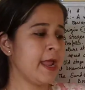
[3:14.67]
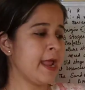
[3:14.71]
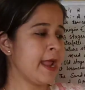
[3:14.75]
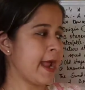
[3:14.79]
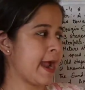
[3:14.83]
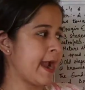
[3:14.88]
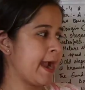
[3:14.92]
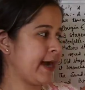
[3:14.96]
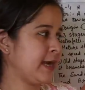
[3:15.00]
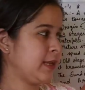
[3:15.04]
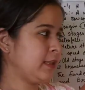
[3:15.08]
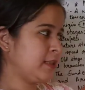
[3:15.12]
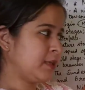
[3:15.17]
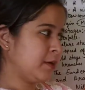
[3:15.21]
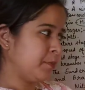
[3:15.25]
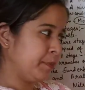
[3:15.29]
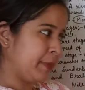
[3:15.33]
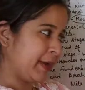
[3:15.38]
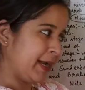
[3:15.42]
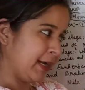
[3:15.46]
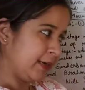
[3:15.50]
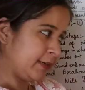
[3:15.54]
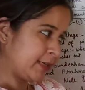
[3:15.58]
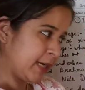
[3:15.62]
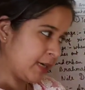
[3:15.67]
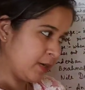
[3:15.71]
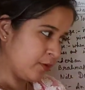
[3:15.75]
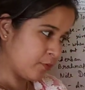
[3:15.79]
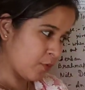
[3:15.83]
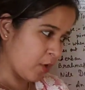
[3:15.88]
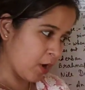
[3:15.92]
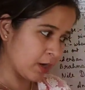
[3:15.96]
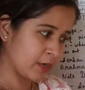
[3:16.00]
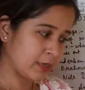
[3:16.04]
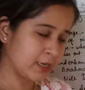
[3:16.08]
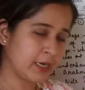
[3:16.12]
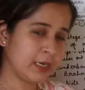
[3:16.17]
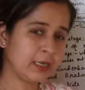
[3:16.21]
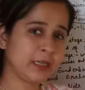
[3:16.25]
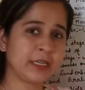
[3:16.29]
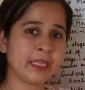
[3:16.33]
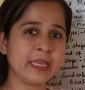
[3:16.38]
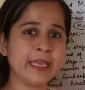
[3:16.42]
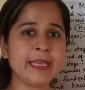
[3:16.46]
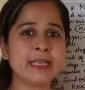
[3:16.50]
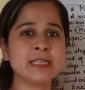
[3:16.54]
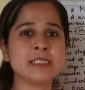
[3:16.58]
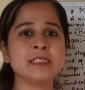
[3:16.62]
and the melted water
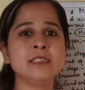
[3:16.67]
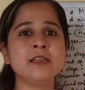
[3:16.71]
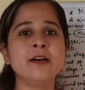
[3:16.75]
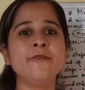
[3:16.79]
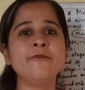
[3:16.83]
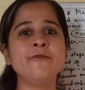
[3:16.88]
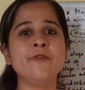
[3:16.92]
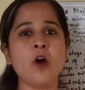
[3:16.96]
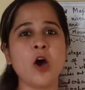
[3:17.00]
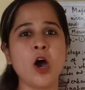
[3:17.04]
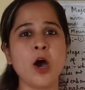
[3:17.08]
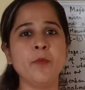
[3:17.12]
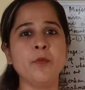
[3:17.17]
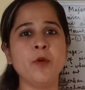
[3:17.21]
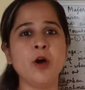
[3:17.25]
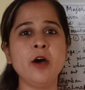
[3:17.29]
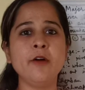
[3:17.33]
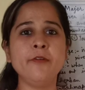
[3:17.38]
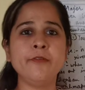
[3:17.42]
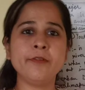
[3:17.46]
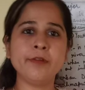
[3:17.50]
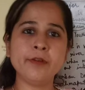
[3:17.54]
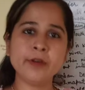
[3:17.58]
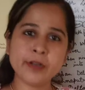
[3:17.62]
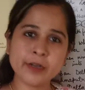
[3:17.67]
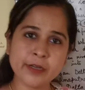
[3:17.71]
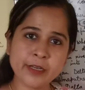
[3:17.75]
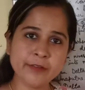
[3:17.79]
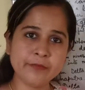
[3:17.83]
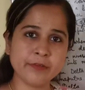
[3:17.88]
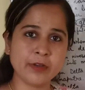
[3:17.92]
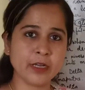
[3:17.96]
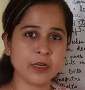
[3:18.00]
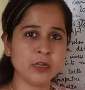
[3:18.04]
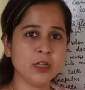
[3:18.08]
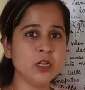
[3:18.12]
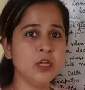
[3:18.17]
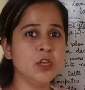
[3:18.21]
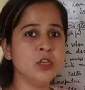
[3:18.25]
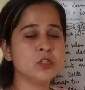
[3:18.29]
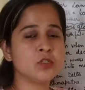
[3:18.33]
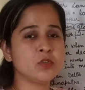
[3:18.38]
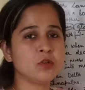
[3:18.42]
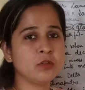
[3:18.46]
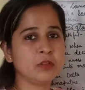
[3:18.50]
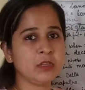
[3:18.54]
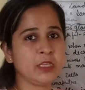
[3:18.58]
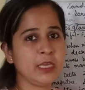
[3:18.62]
takes the form of river.
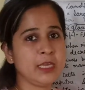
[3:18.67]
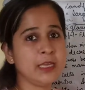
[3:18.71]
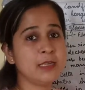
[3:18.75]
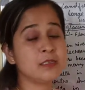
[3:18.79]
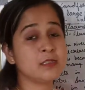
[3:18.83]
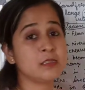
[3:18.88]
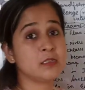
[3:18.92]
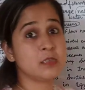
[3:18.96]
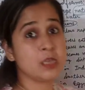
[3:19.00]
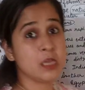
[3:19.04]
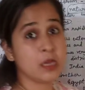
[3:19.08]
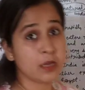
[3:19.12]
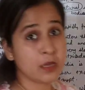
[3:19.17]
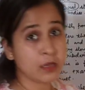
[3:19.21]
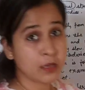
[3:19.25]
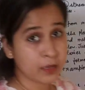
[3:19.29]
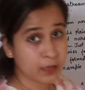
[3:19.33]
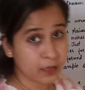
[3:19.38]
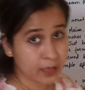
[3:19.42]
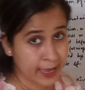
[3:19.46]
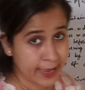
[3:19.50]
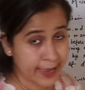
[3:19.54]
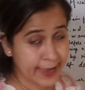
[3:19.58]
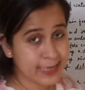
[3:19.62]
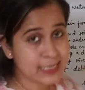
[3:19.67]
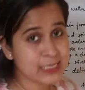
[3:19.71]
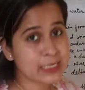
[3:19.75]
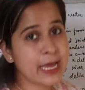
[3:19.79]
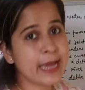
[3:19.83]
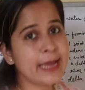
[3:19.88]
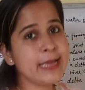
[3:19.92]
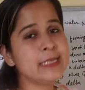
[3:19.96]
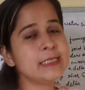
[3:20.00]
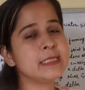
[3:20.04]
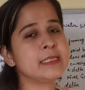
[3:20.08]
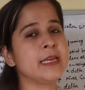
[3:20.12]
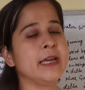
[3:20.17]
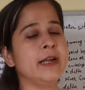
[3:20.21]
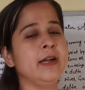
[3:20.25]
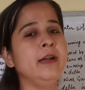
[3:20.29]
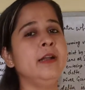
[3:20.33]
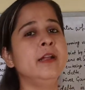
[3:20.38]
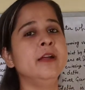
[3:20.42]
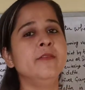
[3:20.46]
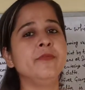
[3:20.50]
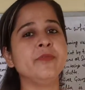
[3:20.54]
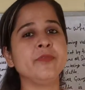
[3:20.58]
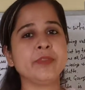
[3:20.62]
So these, as I said,
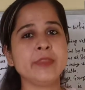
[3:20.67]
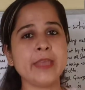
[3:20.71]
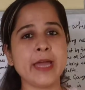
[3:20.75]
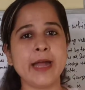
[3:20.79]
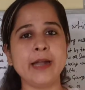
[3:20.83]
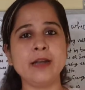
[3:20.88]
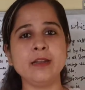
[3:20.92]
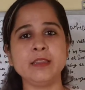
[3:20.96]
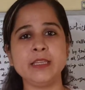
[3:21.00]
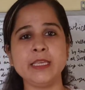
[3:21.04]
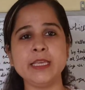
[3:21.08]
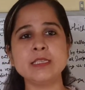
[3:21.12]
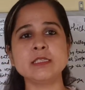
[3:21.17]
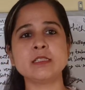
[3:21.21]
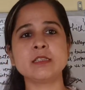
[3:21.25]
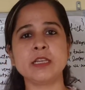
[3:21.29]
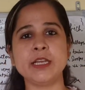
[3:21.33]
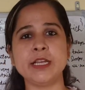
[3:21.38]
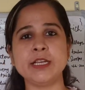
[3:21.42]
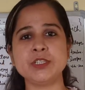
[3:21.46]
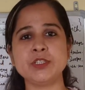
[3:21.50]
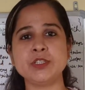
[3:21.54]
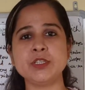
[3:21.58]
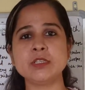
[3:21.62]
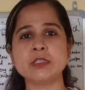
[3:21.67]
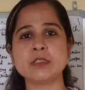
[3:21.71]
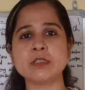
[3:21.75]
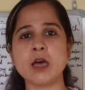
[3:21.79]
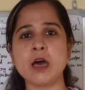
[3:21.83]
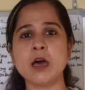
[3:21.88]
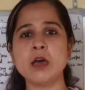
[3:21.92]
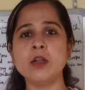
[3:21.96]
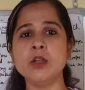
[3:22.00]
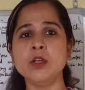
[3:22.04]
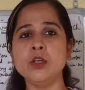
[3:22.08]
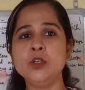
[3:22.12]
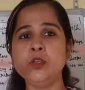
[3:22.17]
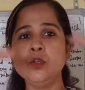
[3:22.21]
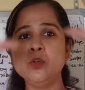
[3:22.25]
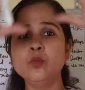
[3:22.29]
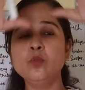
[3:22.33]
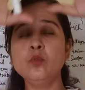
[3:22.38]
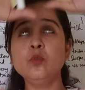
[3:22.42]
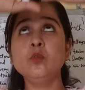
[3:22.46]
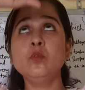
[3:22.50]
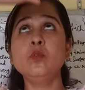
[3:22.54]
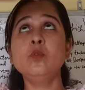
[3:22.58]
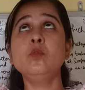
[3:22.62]
that these glaciers are
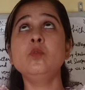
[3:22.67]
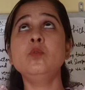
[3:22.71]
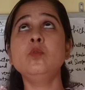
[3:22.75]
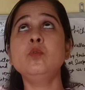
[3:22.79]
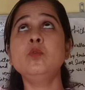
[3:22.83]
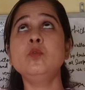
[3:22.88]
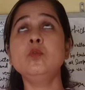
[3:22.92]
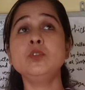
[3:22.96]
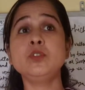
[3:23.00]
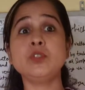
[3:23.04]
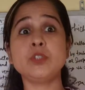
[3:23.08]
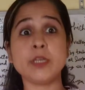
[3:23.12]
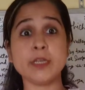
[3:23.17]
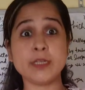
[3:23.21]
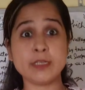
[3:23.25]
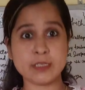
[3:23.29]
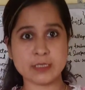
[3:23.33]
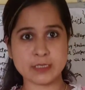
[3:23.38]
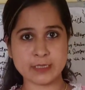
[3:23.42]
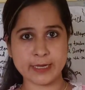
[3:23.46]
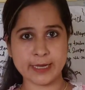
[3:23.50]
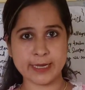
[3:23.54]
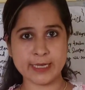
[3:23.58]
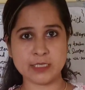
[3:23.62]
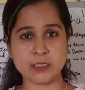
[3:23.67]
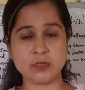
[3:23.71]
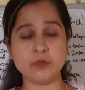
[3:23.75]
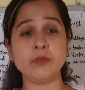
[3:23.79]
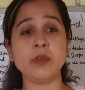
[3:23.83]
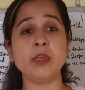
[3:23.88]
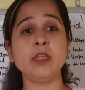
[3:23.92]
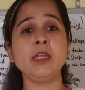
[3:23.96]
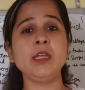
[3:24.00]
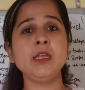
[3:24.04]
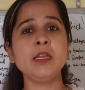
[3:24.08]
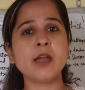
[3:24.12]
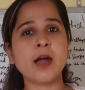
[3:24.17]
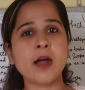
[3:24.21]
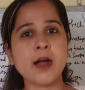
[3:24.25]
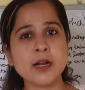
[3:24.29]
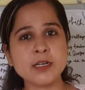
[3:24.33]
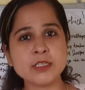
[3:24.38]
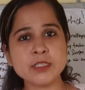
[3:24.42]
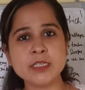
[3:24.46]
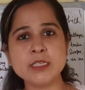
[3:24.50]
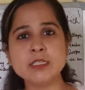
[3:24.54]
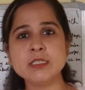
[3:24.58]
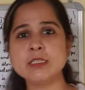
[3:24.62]
huge in size, very
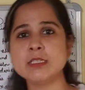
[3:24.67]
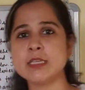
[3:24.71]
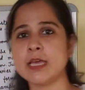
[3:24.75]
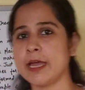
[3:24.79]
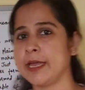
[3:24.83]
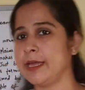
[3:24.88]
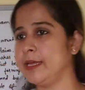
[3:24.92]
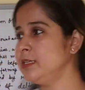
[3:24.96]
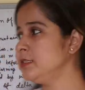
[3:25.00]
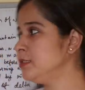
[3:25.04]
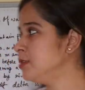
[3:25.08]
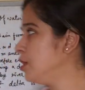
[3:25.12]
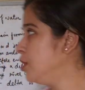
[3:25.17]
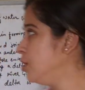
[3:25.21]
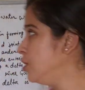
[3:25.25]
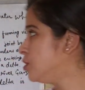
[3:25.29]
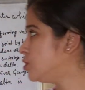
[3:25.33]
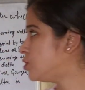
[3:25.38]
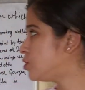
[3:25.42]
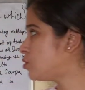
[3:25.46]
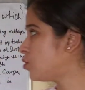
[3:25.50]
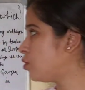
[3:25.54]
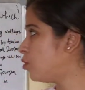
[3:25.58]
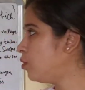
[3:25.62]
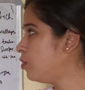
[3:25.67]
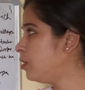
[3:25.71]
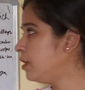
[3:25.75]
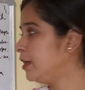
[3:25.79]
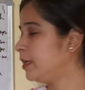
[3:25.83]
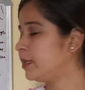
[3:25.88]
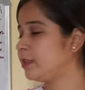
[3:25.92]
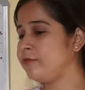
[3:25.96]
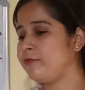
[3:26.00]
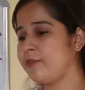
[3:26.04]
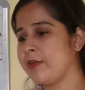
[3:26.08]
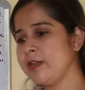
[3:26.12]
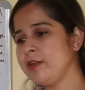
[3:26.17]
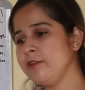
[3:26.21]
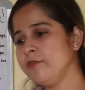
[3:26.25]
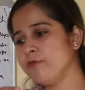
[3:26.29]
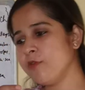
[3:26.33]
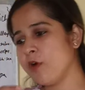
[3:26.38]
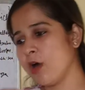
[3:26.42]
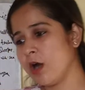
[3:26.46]
large in size. So when